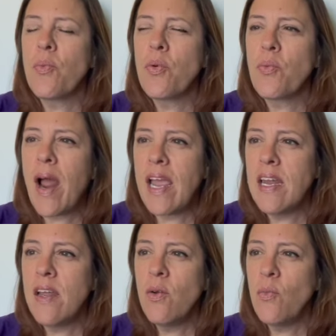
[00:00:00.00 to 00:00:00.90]

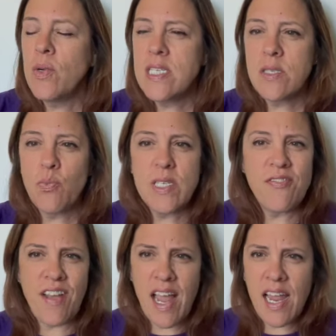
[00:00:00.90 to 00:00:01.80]
writing was
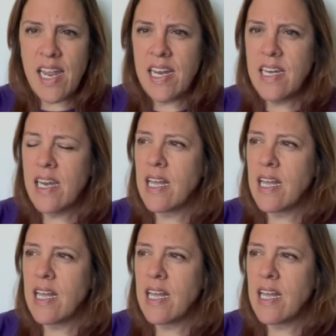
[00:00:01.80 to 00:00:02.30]
fine.